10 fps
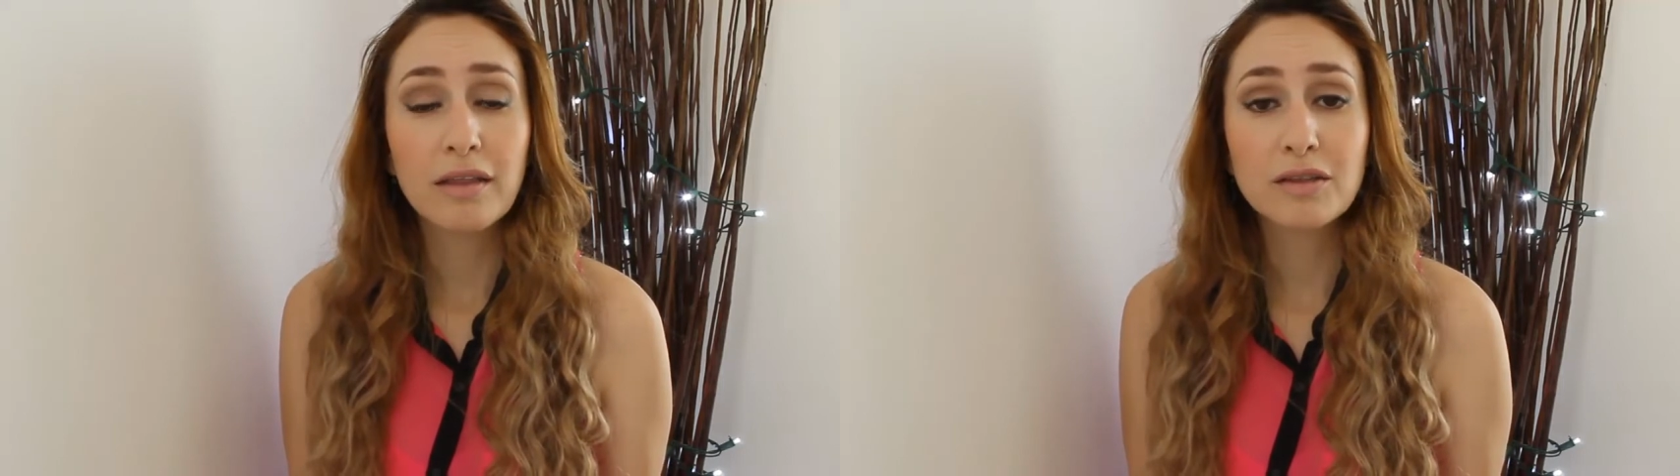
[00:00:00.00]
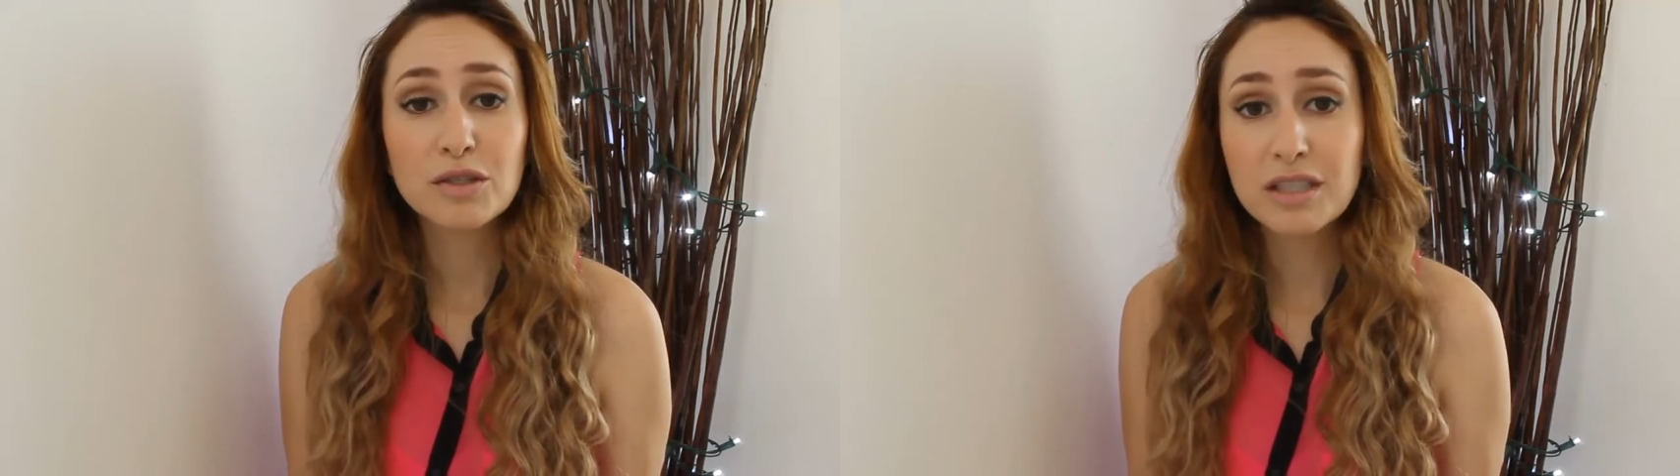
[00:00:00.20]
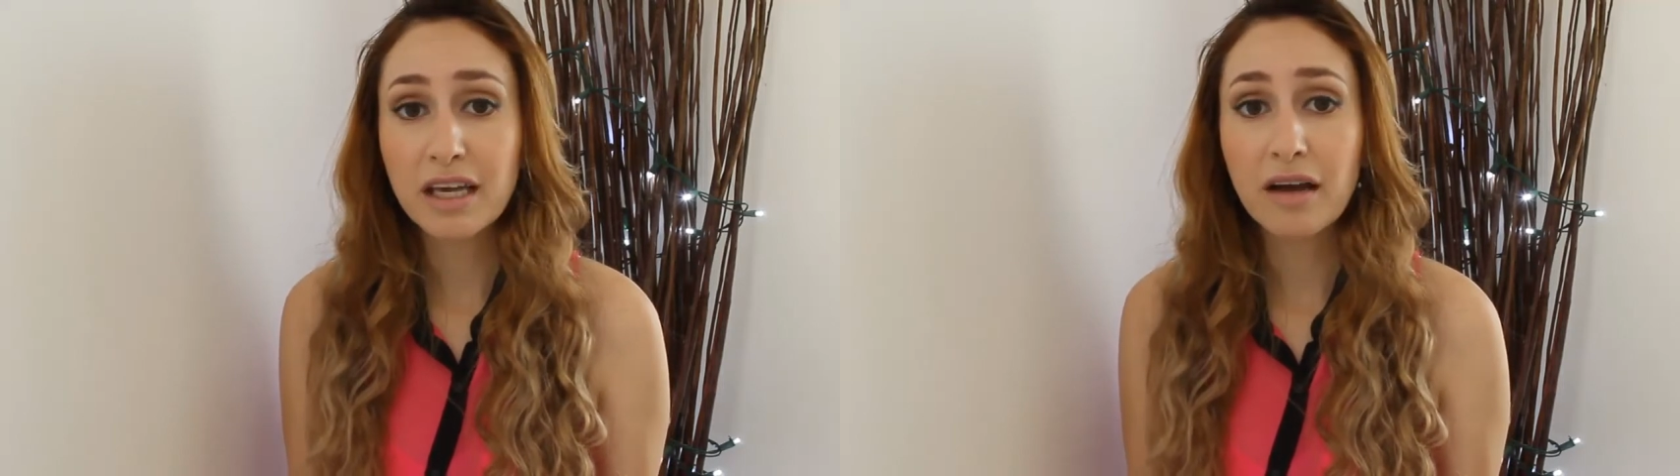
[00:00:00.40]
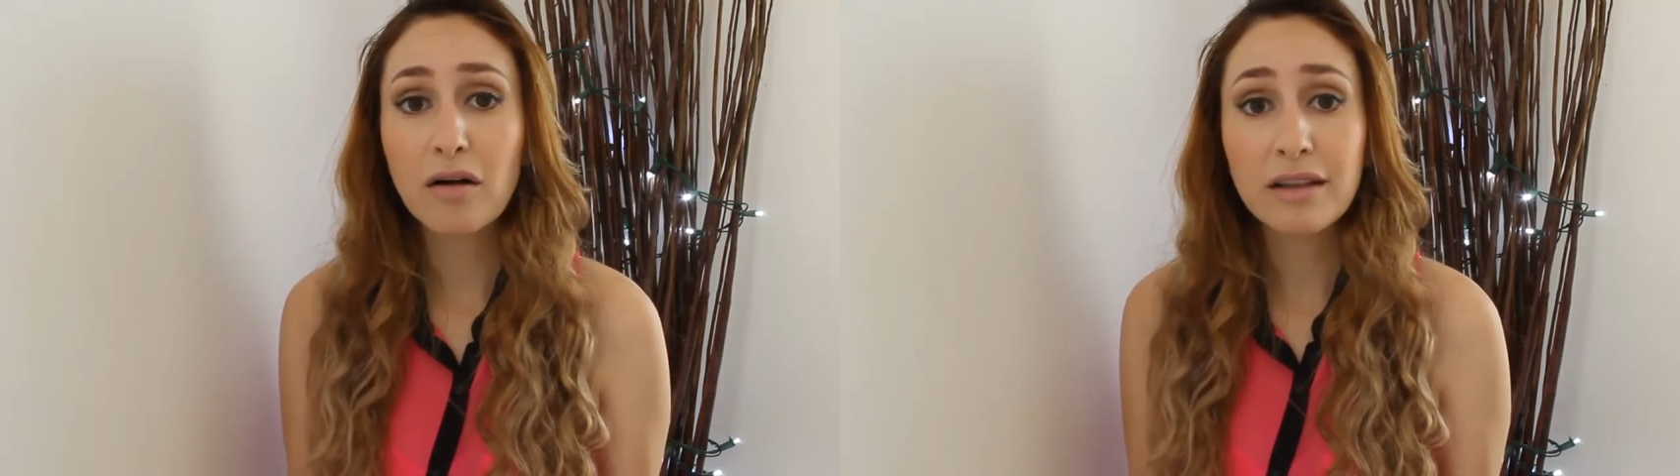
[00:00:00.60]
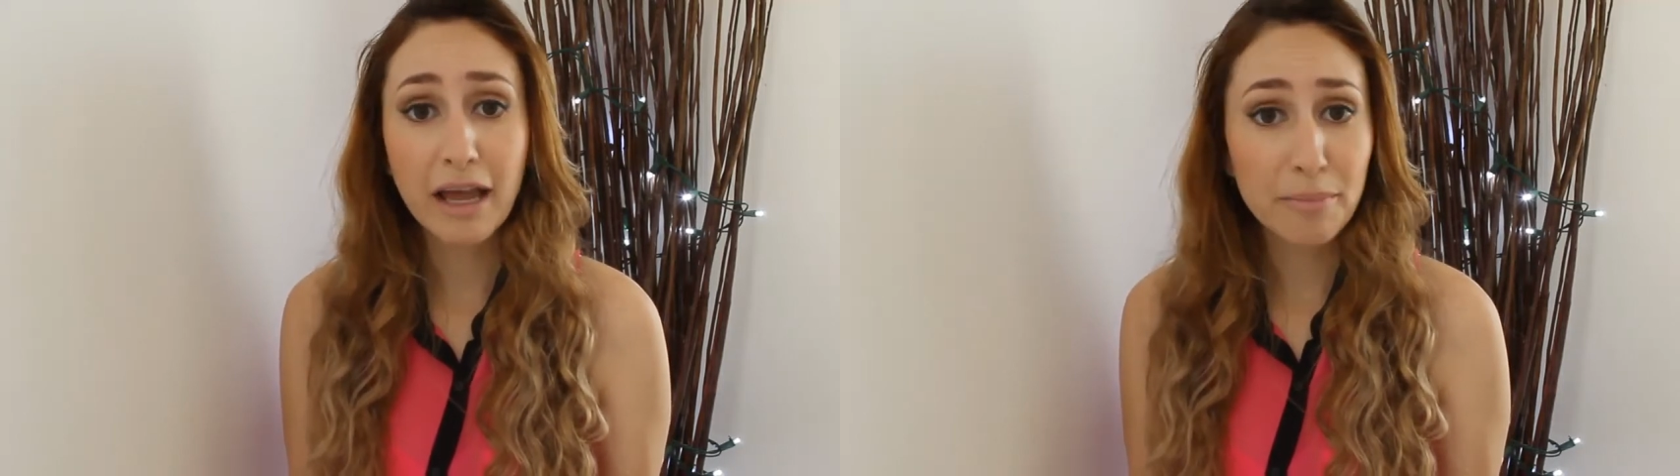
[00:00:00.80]
to the
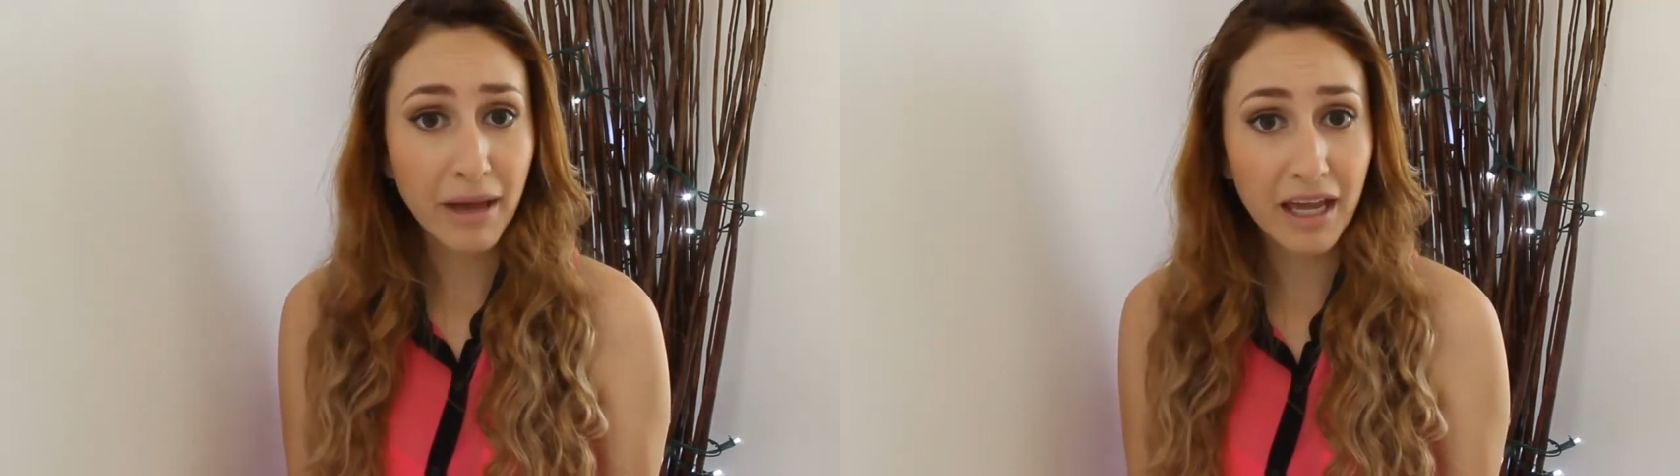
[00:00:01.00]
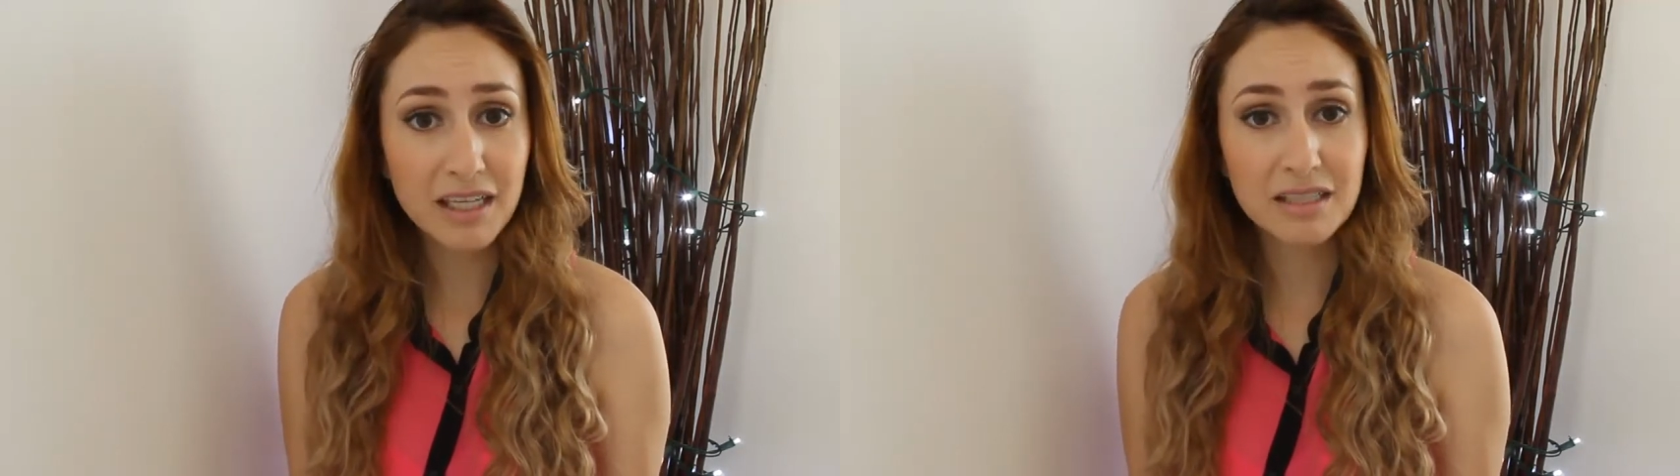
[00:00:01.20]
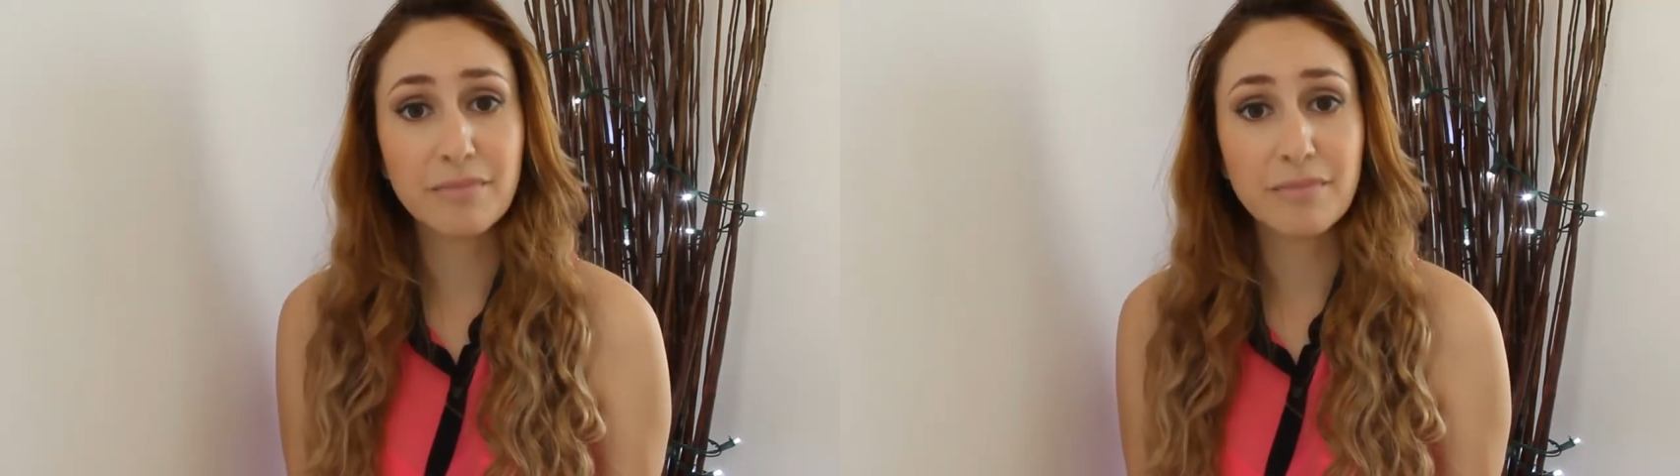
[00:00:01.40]
online page